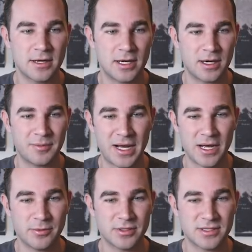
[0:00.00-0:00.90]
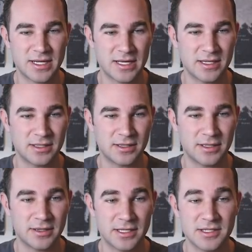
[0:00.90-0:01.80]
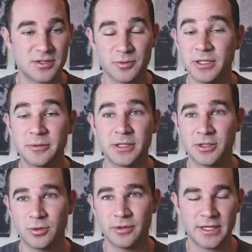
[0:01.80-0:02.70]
I would say this is really, really cool.